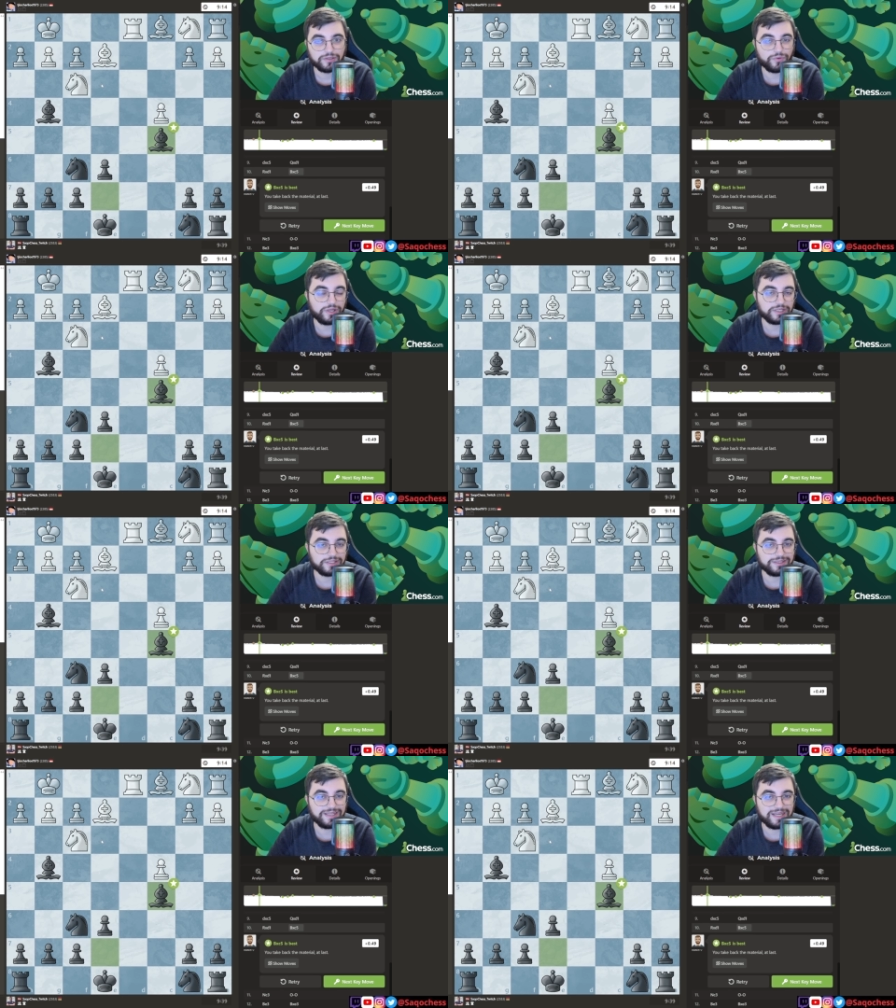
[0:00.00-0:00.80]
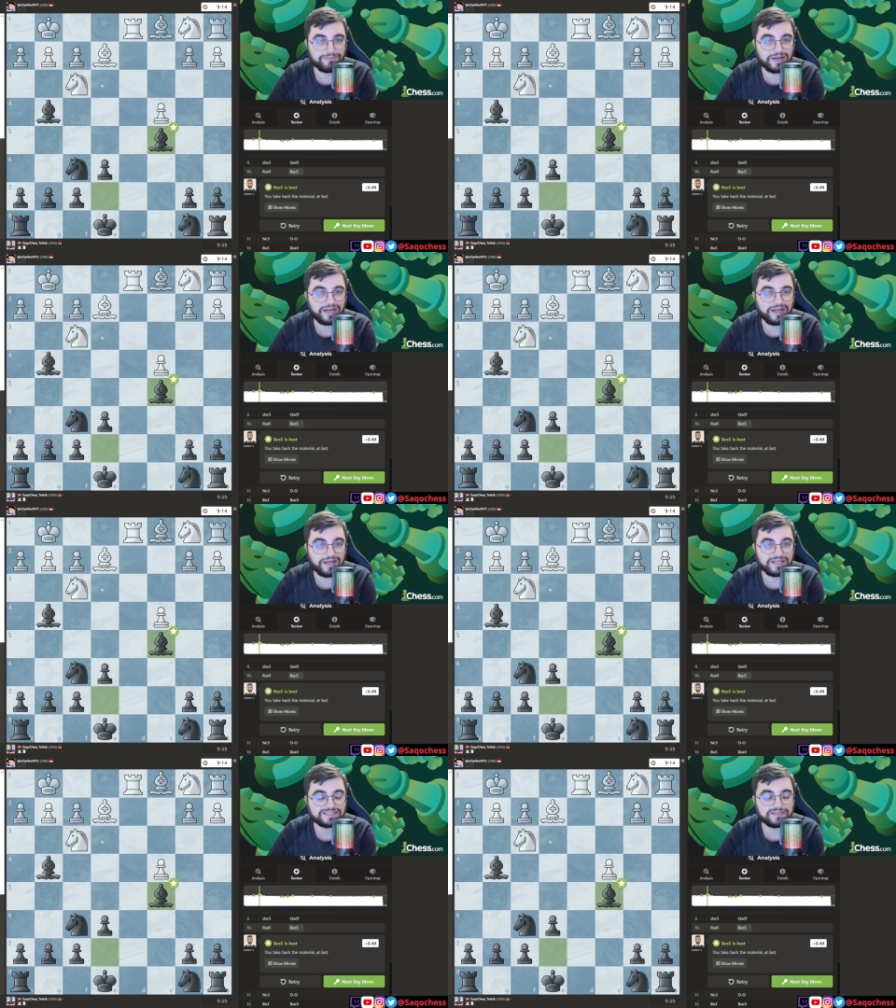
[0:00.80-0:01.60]
Going on game,
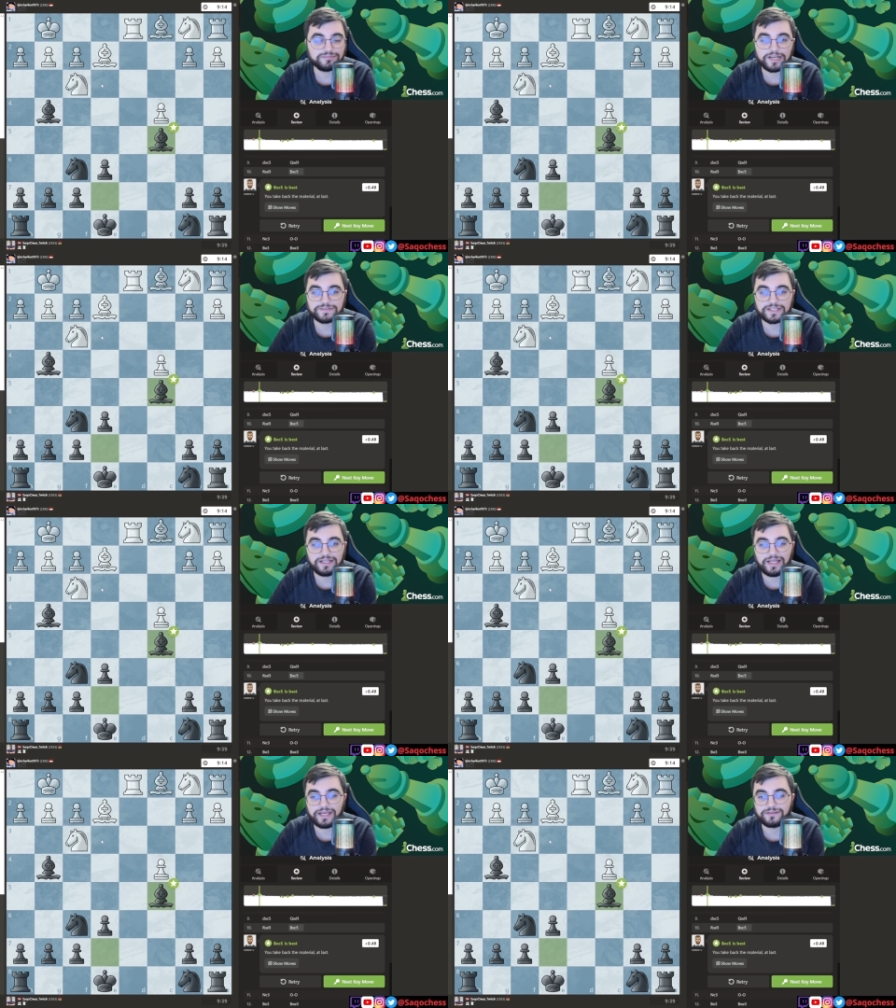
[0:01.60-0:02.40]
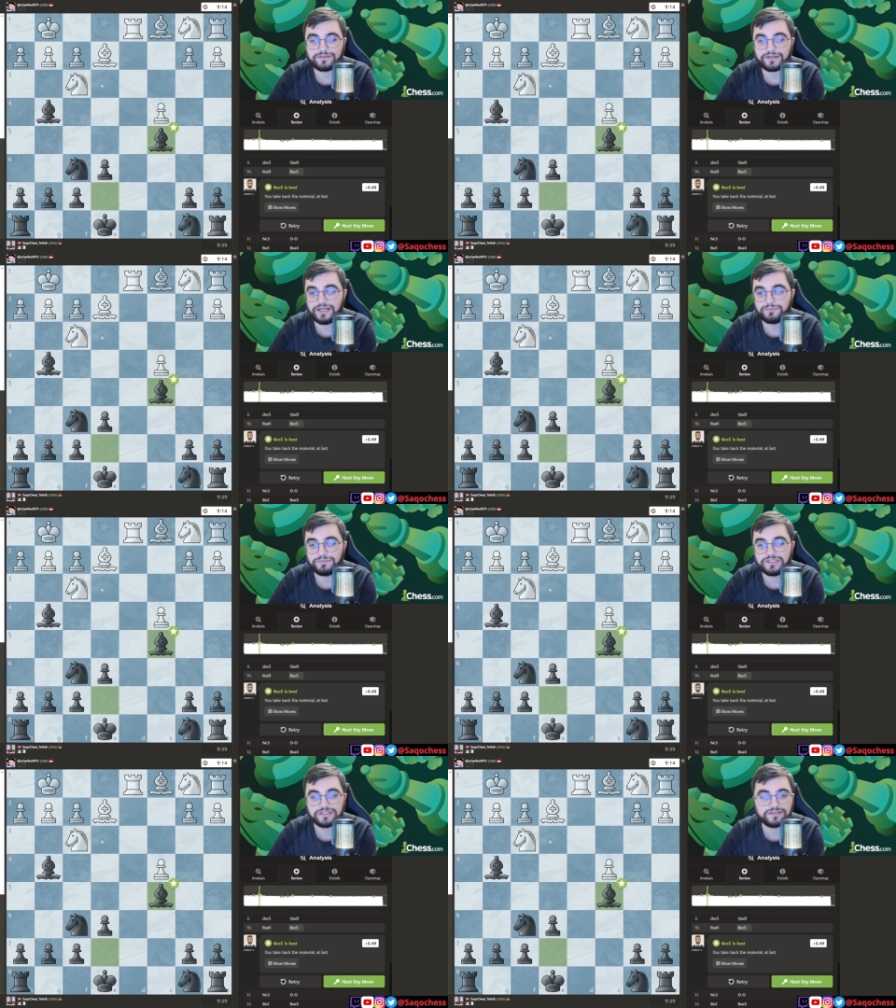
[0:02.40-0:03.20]
uh, sometimes I like
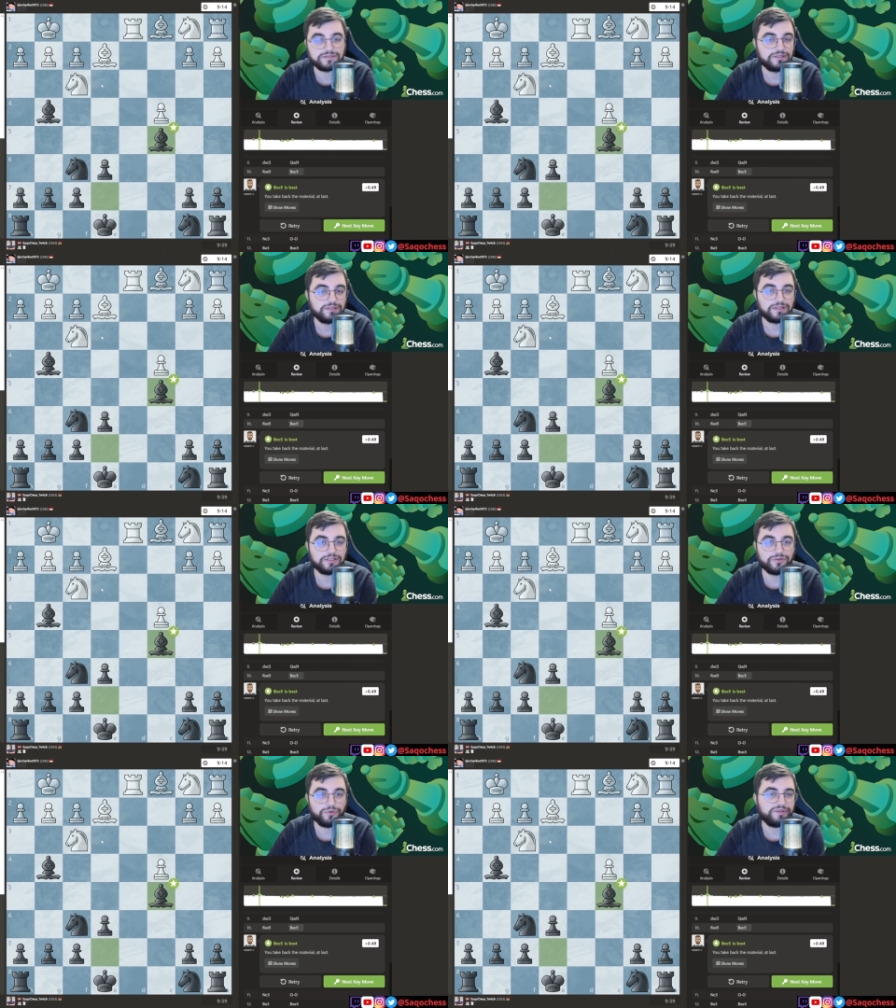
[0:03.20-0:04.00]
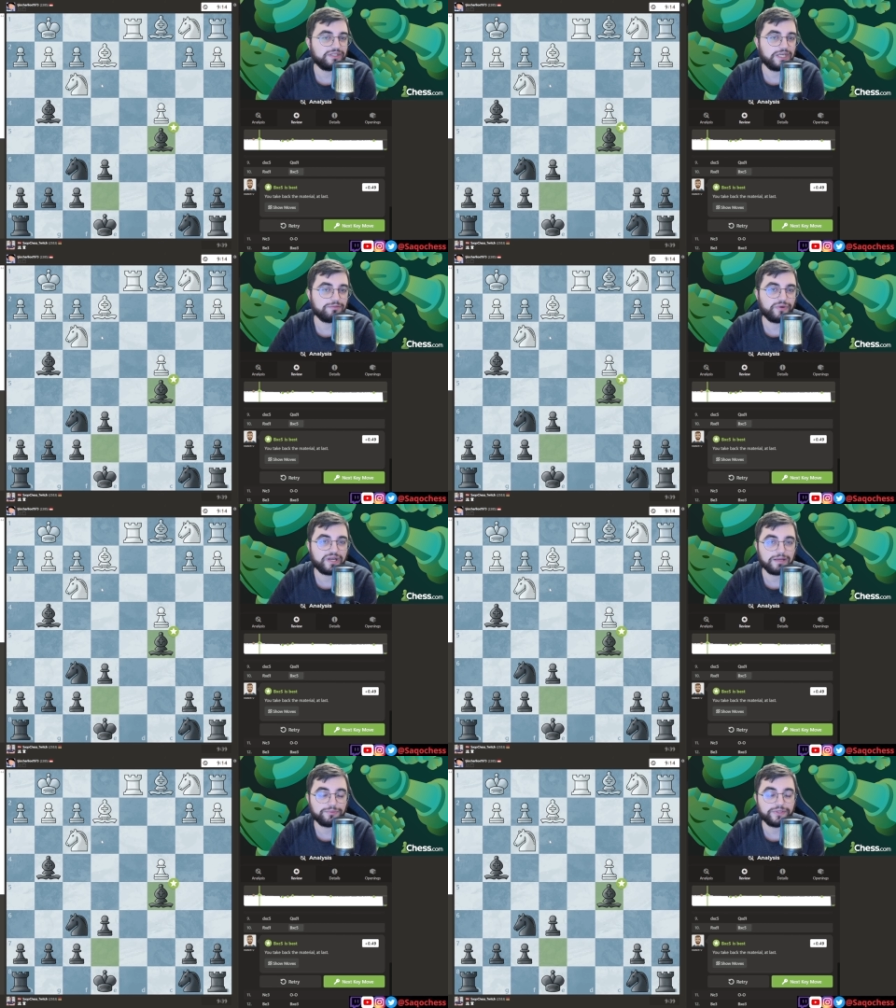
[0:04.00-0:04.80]
trade pieces and go on game
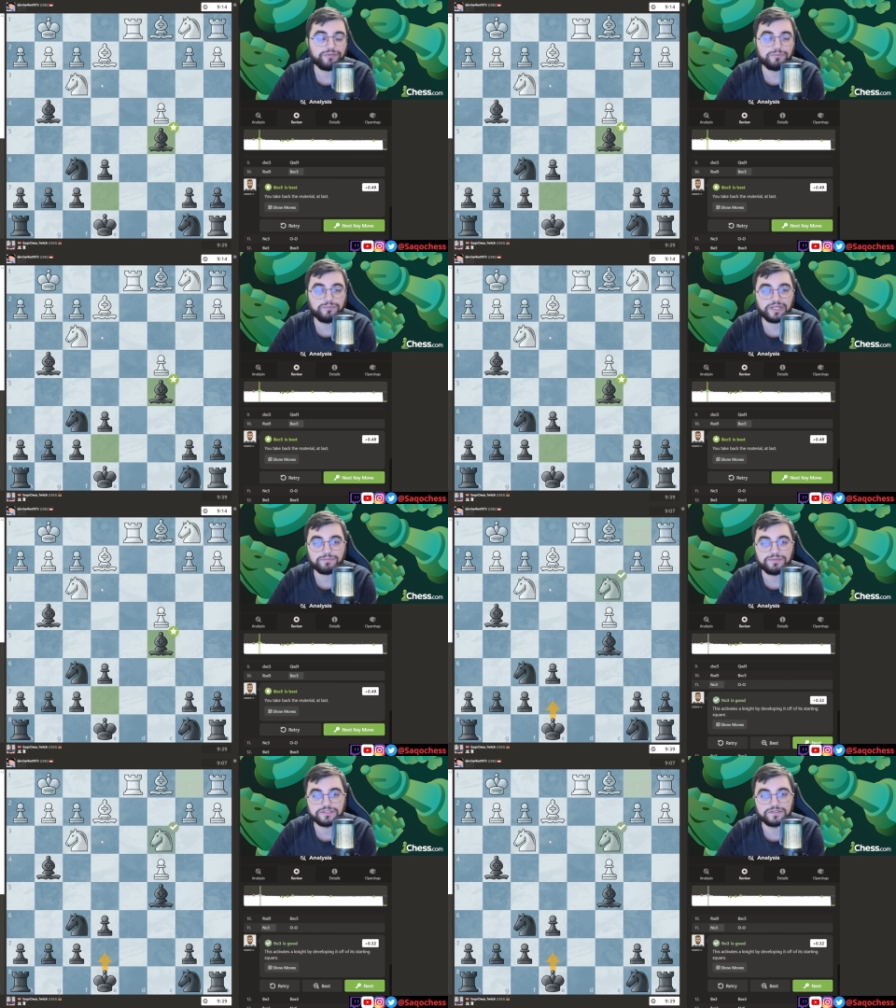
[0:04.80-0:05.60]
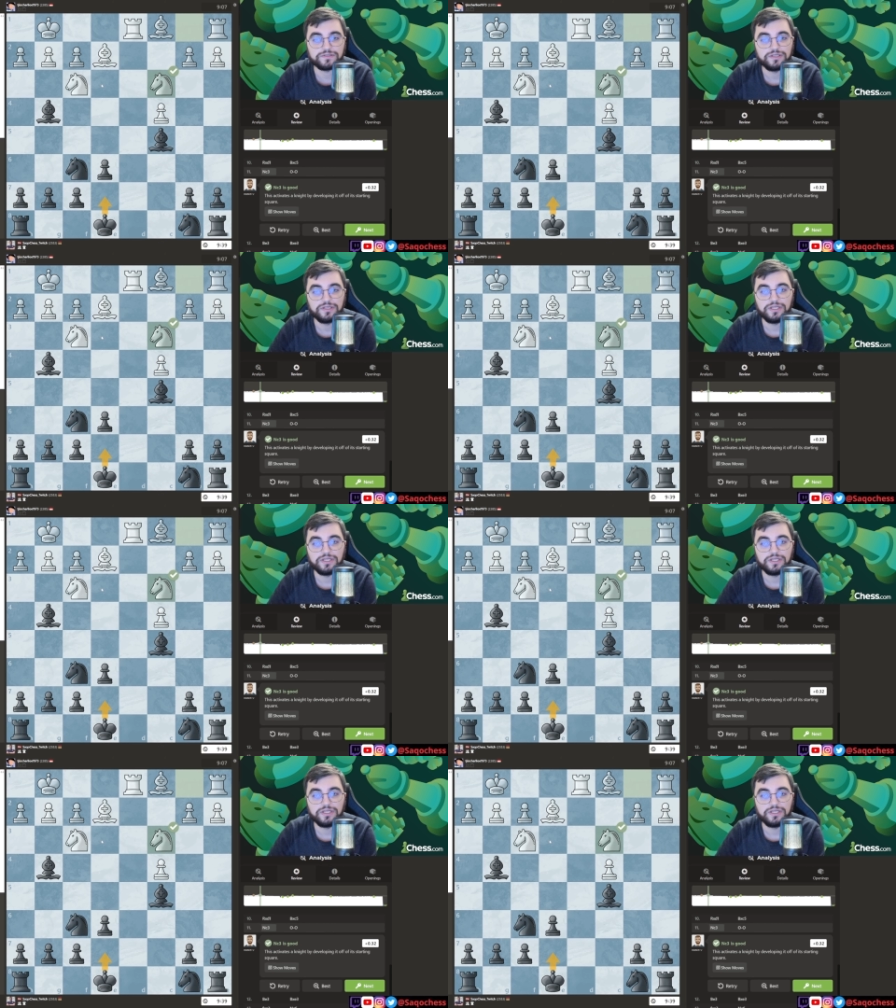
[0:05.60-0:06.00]
when I played with black pieces.